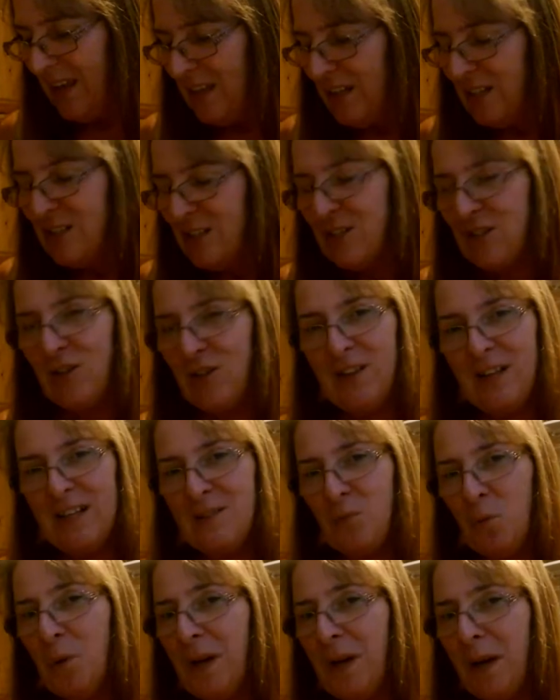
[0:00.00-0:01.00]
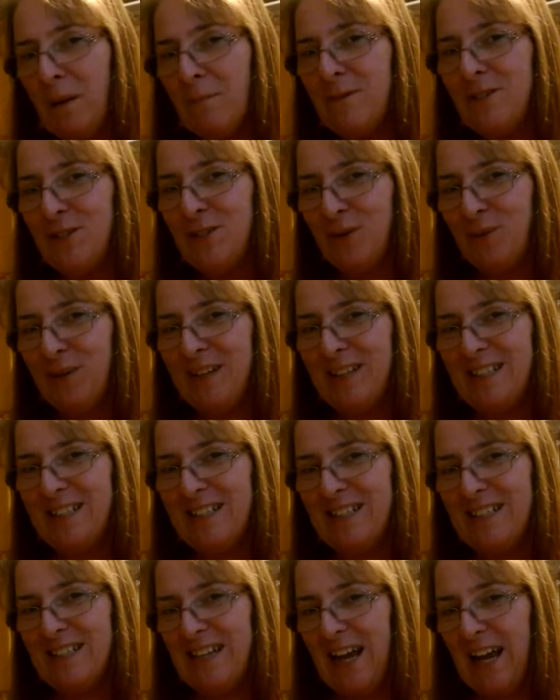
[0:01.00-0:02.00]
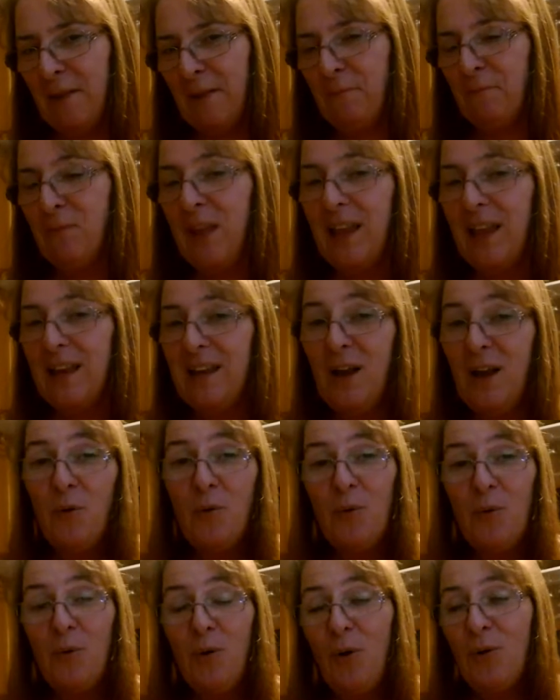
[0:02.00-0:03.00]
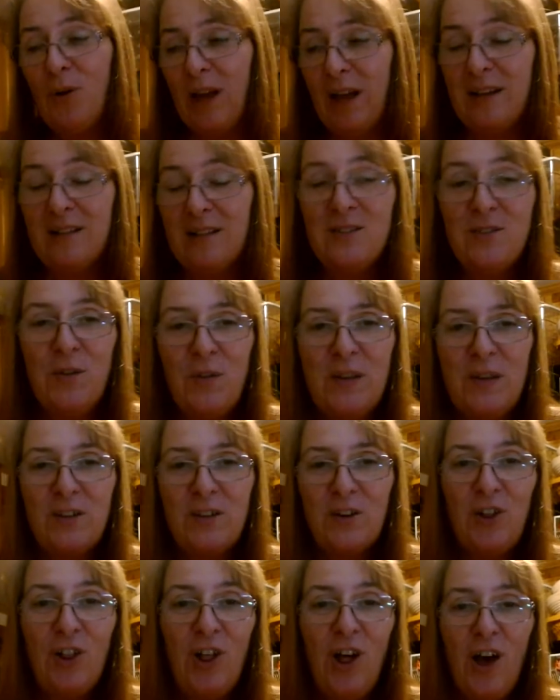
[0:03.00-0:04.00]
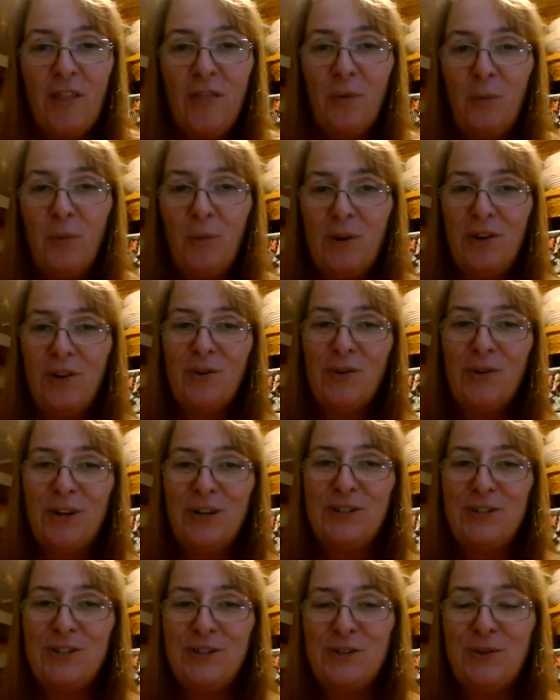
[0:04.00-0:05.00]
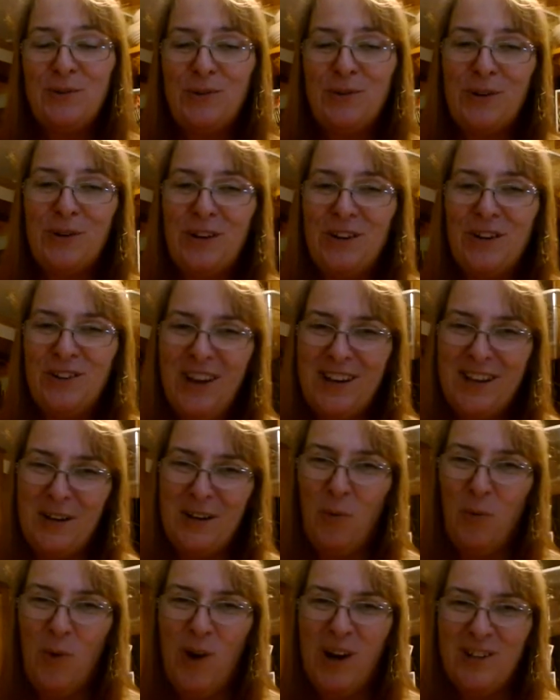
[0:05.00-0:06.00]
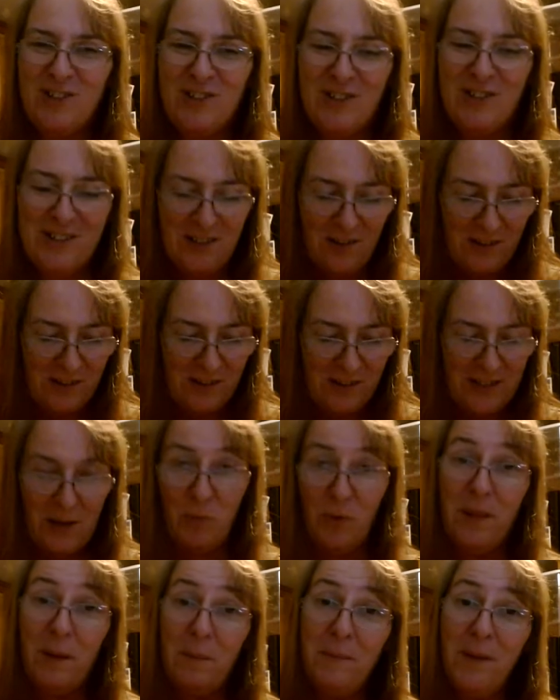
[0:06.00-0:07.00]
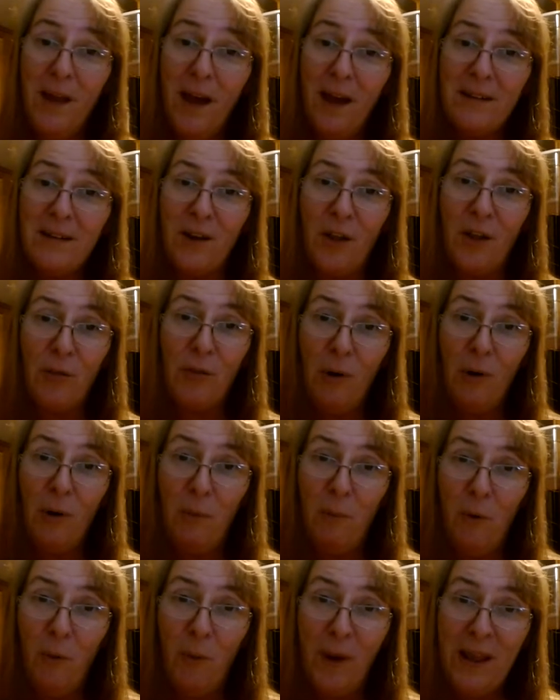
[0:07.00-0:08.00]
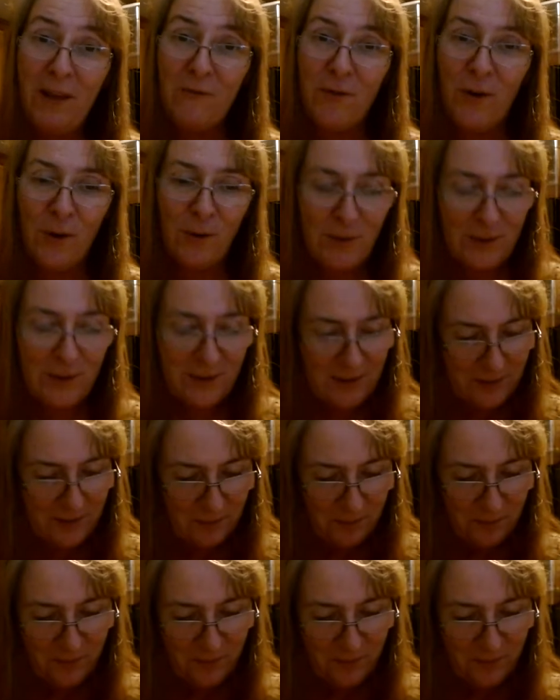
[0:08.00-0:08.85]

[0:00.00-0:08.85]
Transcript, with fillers: So that's what I'm doing today. No, okay, so these are cloth. What are you going to do, Laura? You're not going to wash these all the time. Well, I'm not going to throw them away, folks.